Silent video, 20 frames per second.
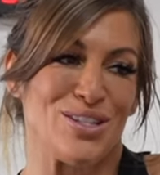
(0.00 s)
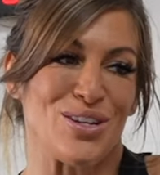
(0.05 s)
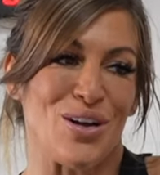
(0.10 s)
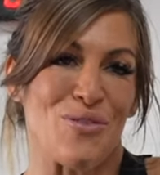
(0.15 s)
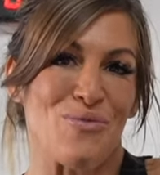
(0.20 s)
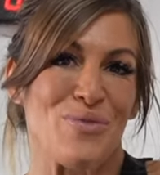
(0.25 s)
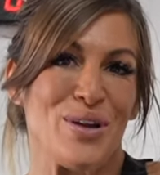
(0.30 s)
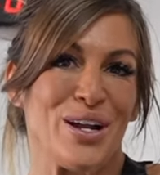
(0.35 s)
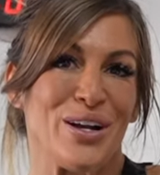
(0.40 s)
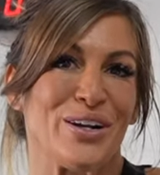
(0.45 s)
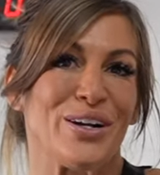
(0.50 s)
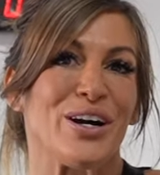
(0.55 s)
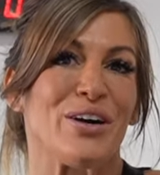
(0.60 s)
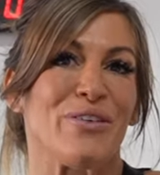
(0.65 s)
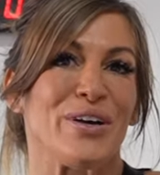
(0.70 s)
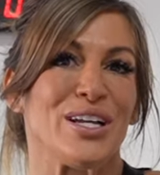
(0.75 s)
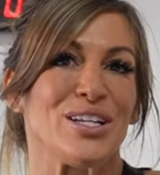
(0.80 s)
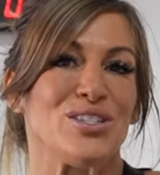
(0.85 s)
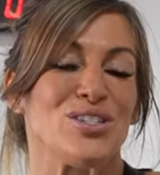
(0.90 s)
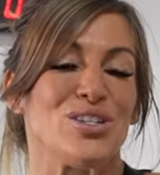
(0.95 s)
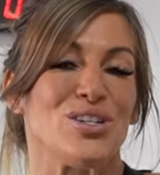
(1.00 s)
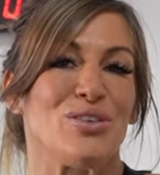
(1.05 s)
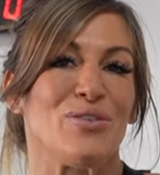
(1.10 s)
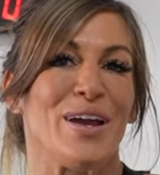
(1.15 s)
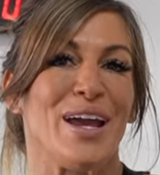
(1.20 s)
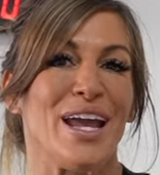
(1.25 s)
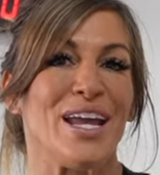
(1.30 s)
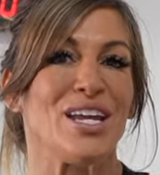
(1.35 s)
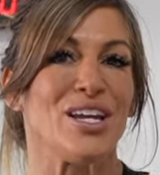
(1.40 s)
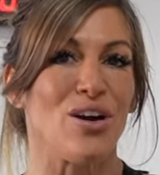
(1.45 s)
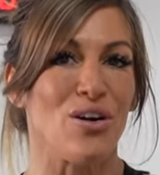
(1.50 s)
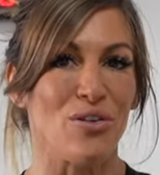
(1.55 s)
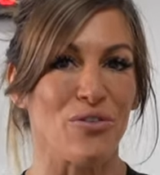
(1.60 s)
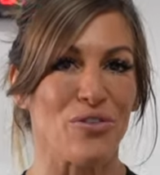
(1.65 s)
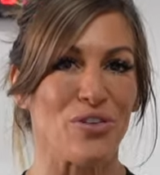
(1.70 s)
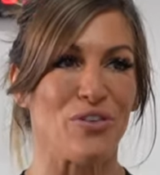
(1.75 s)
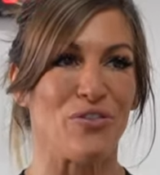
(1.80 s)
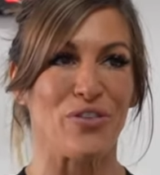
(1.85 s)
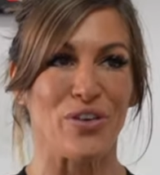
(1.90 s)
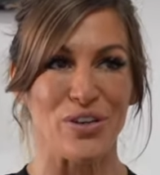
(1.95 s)
So we're going to hit yoke
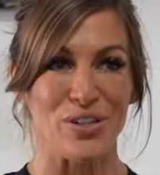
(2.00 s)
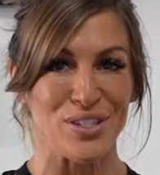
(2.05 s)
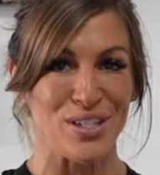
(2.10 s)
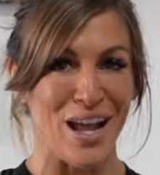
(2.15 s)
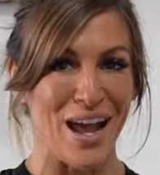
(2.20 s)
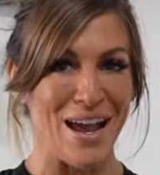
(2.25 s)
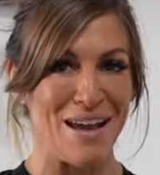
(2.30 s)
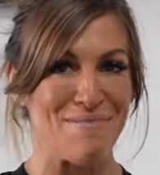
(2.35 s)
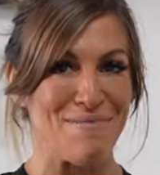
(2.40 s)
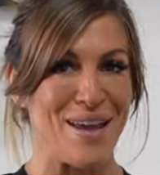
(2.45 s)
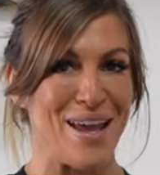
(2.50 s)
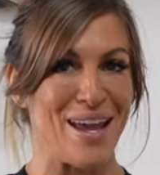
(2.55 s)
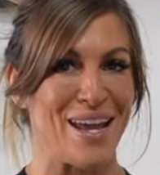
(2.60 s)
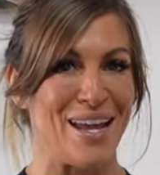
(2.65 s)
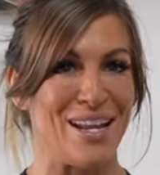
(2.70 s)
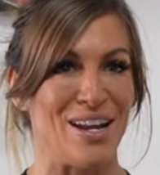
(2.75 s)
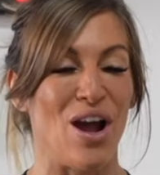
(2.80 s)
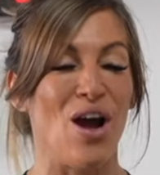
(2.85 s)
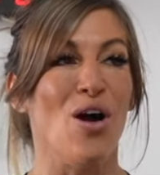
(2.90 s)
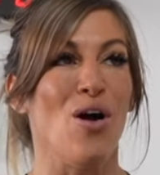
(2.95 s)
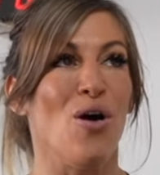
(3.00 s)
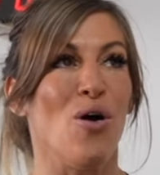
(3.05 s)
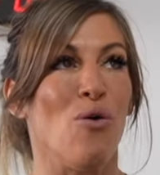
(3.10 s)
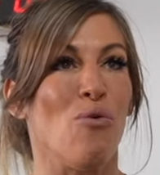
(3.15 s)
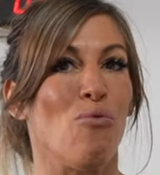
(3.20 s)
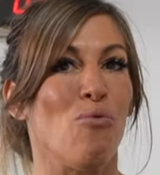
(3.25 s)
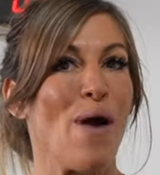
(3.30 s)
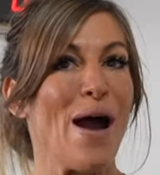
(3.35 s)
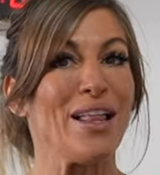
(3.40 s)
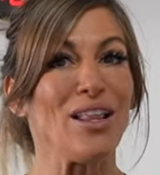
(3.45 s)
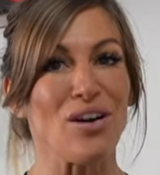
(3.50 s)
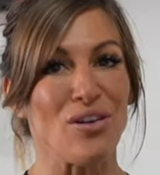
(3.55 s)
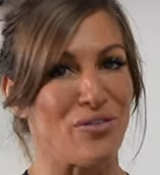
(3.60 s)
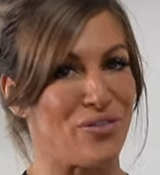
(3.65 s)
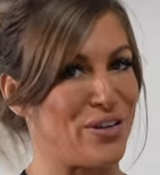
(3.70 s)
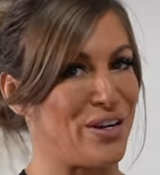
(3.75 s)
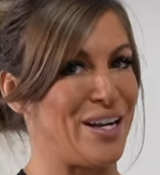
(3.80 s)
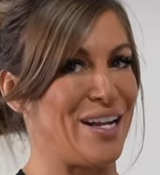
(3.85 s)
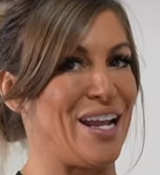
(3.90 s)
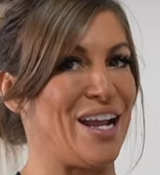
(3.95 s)
for the first time in well
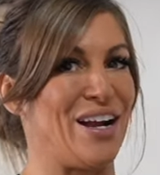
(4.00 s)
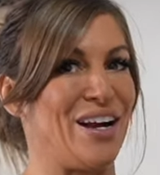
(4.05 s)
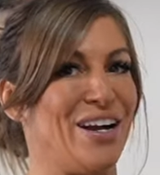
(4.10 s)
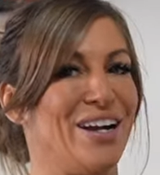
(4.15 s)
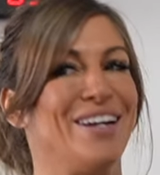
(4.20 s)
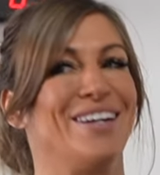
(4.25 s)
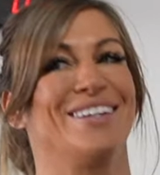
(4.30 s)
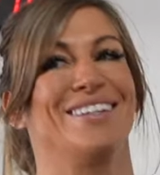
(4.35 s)
over a year,